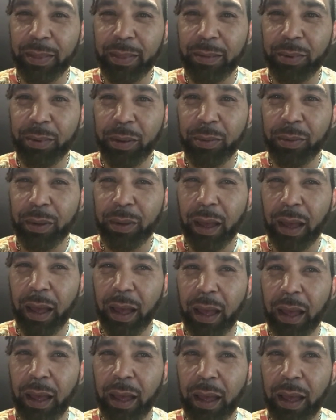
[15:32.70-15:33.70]
people.
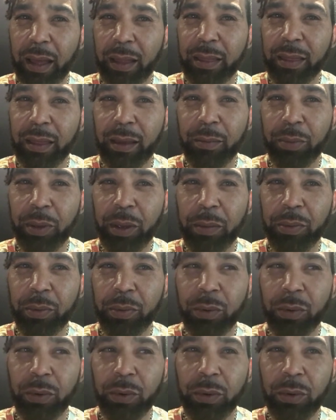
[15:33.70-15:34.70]
I think
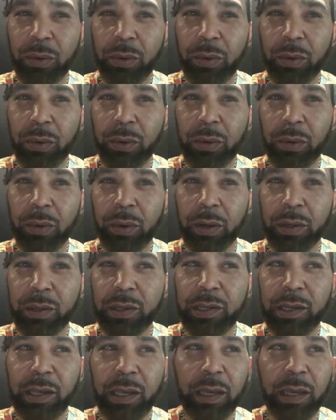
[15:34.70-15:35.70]
people are
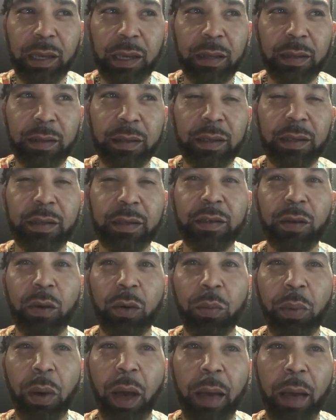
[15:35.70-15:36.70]
seeing it as
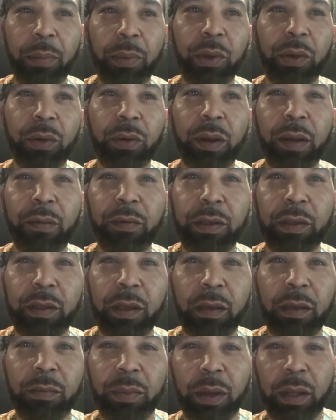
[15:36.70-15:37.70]
so popular and
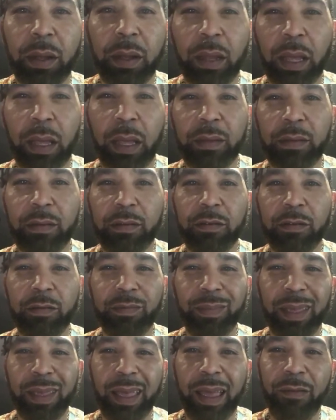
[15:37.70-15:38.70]
everything, but
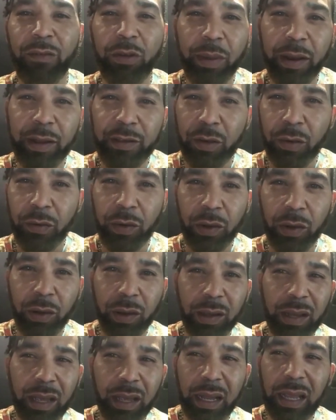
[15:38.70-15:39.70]
everybody's
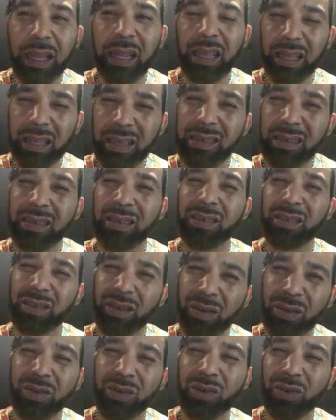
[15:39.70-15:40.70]
overlooking that it is a
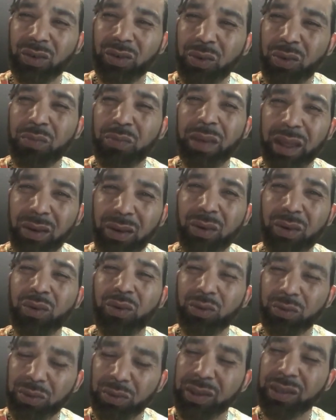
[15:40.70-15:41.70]
surgical
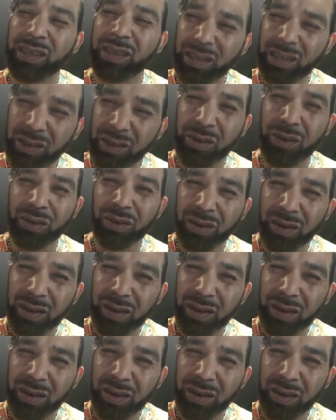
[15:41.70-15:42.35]
medical procedure.